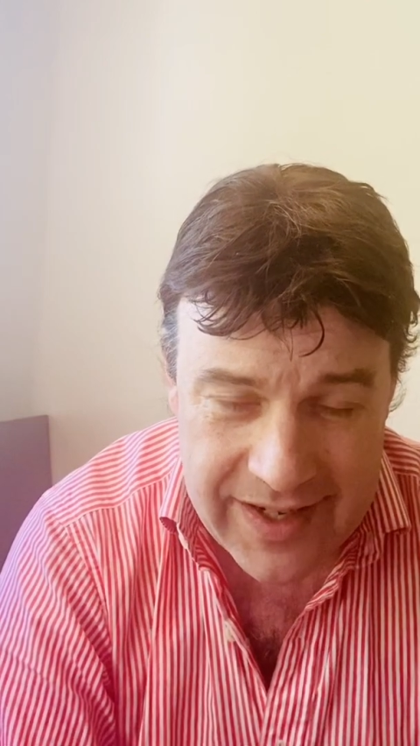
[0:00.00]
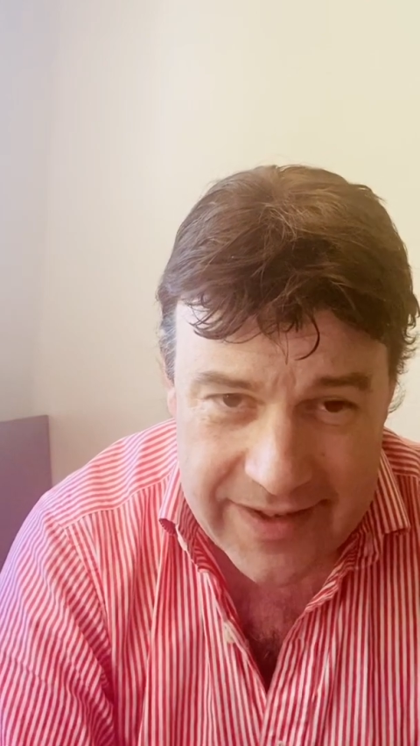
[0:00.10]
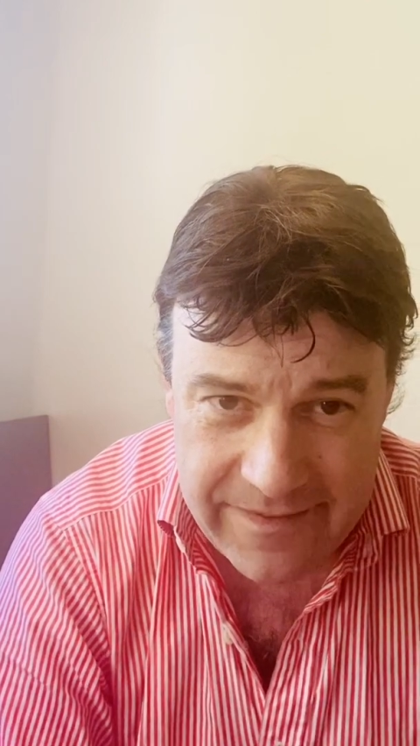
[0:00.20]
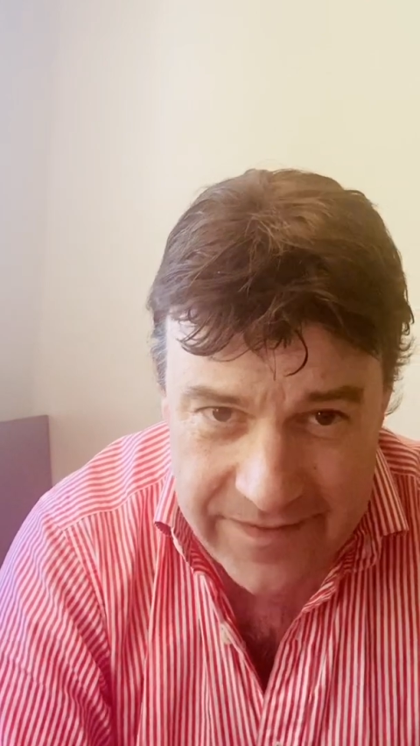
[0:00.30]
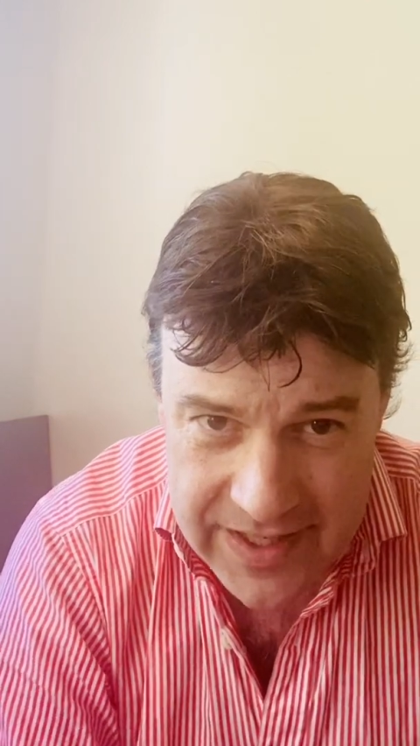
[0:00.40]
I
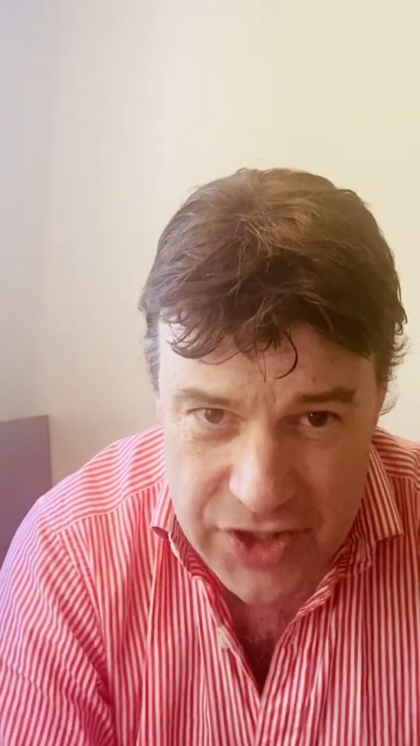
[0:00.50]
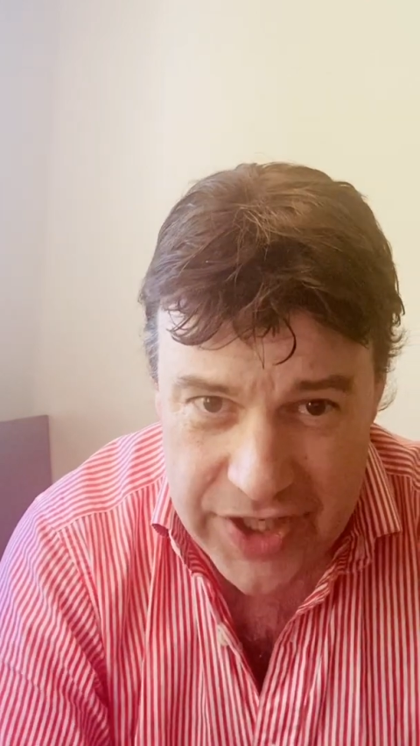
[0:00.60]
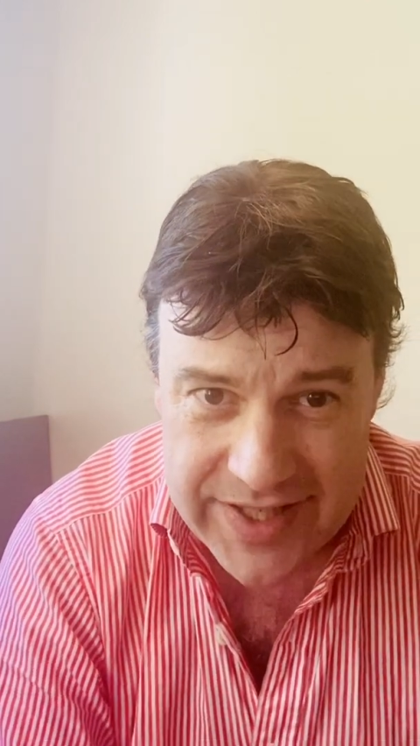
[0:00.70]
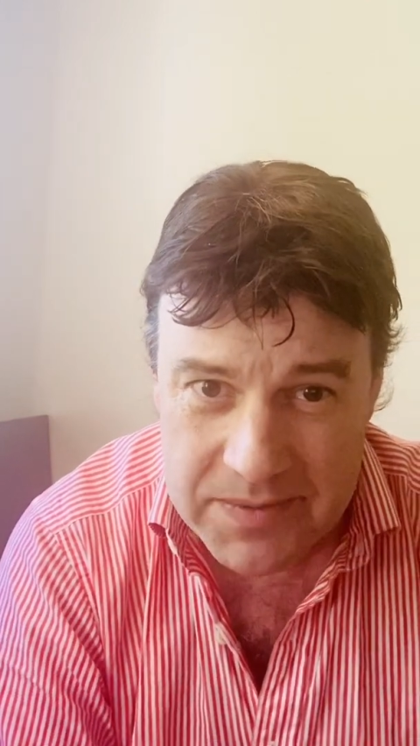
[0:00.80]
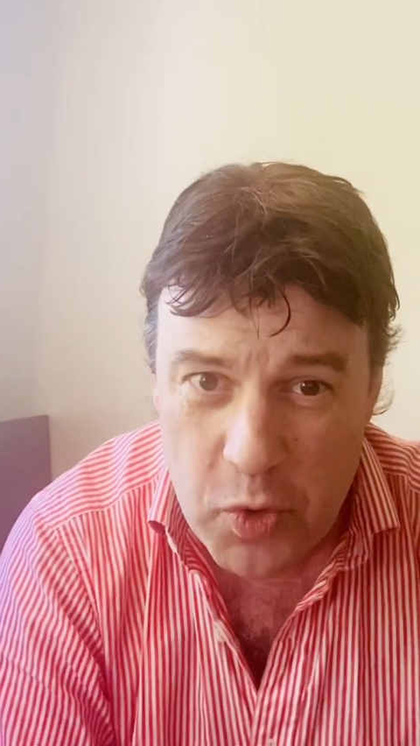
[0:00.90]
finished
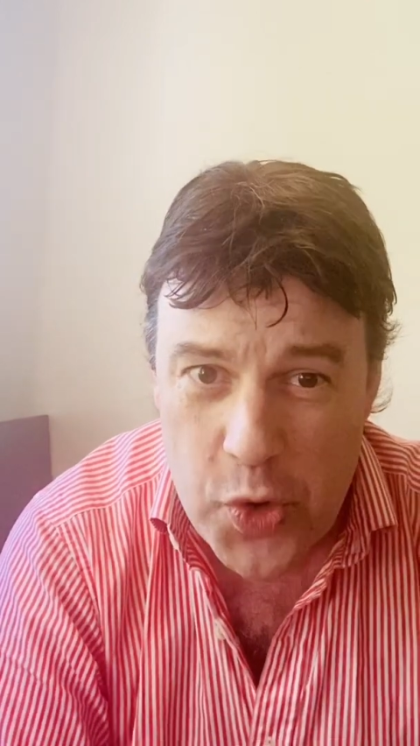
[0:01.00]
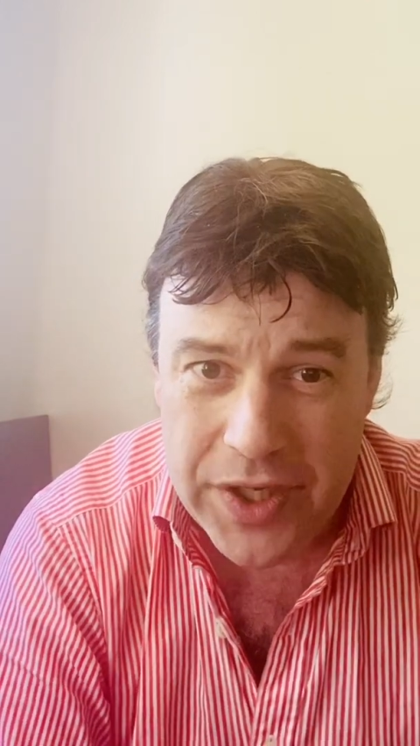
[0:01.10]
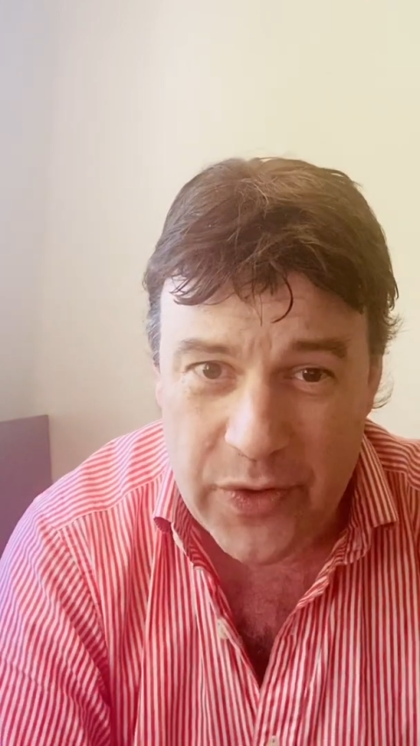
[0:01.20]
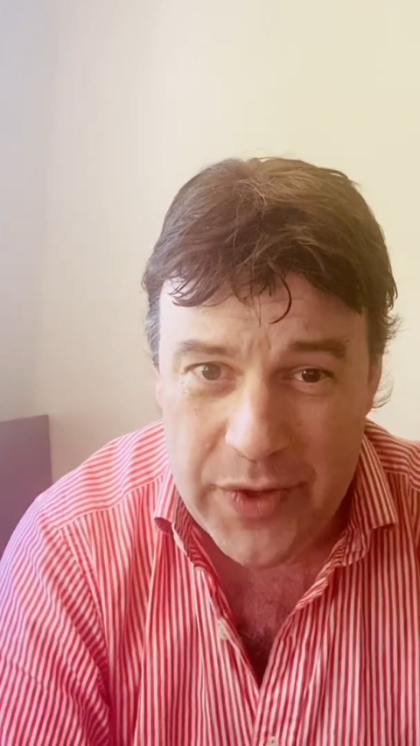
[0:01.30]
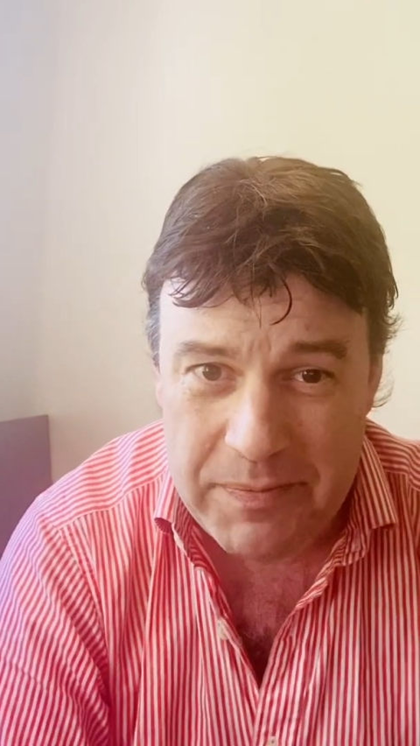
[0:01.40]
it in the
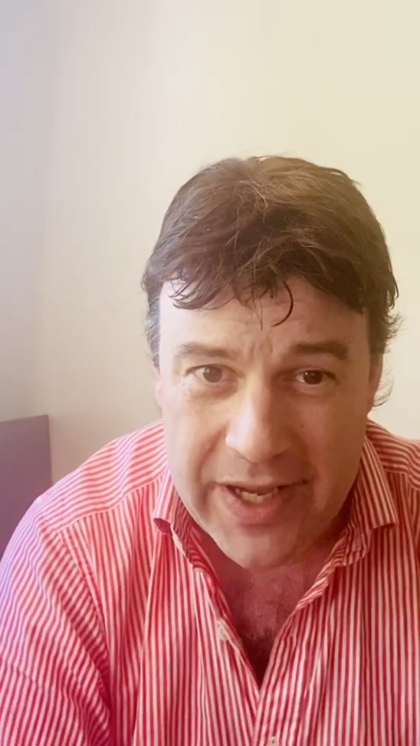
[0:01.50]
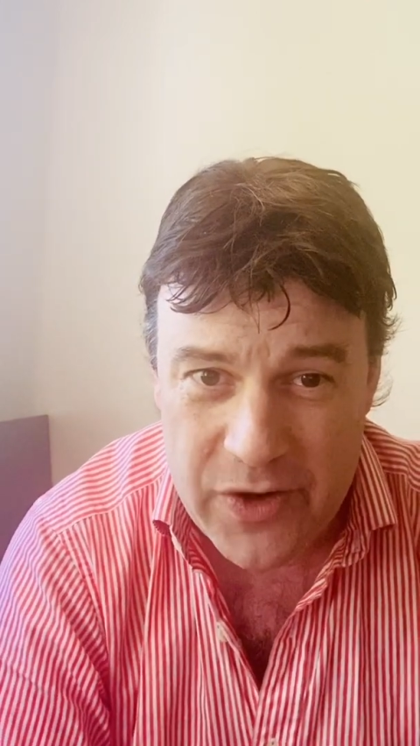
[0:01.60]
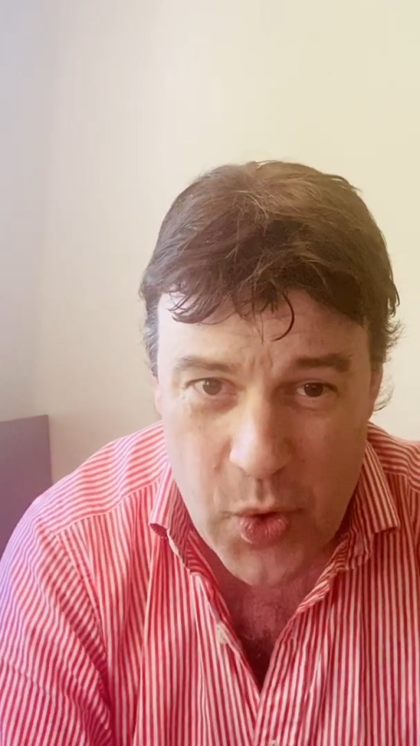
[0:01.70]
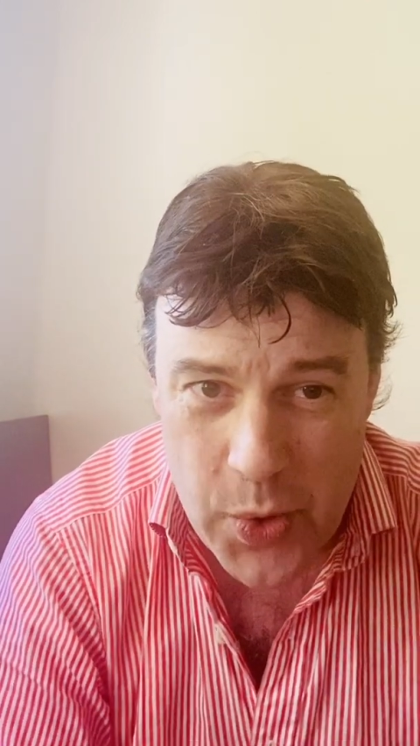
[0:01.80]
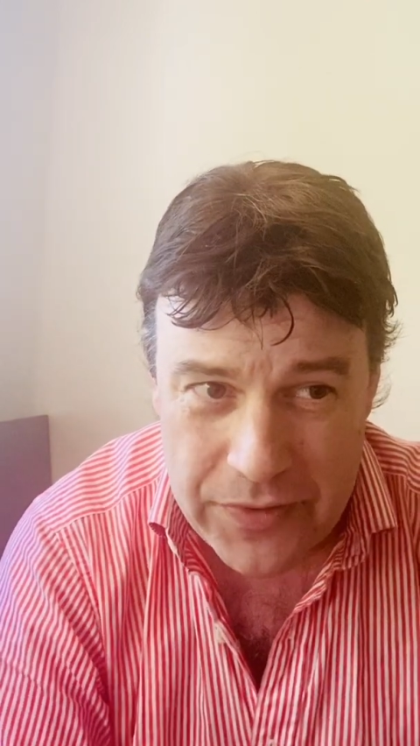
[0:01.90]
morning with my
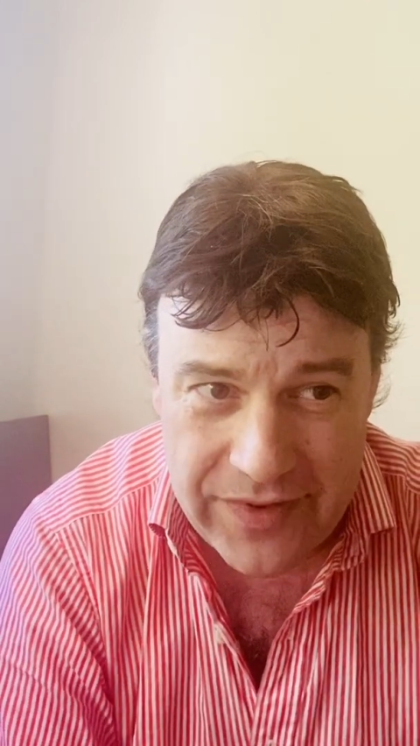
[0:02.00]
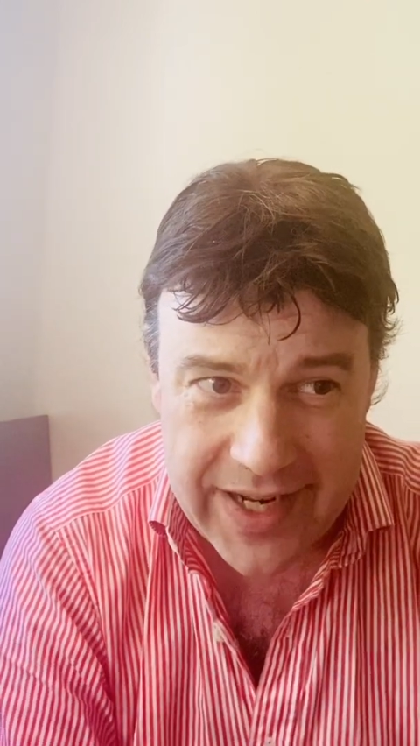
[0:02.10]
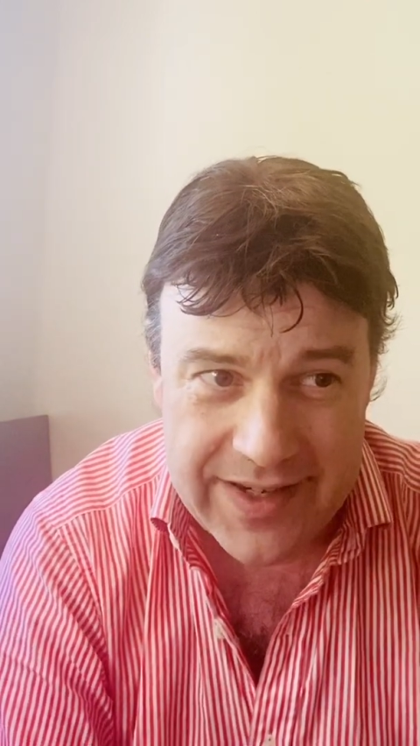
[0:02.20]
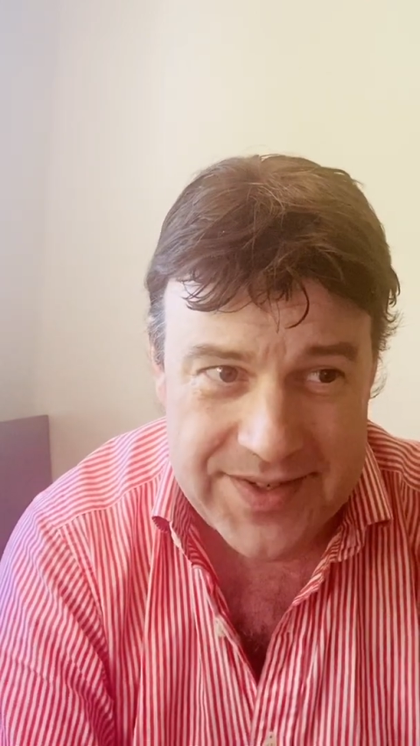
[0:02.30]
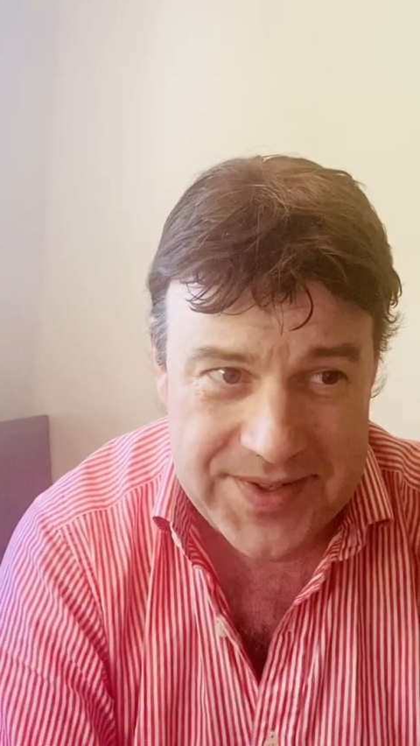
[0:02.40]

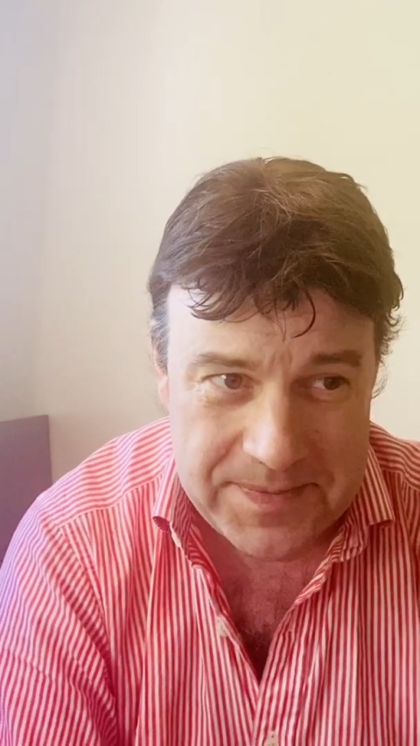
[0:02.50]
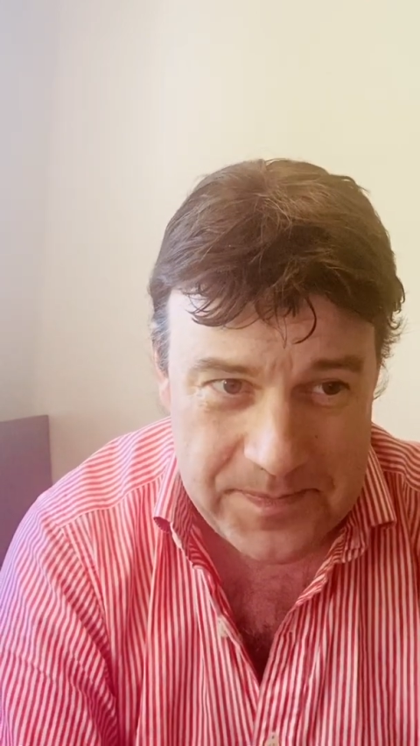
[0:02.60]
cornflakes.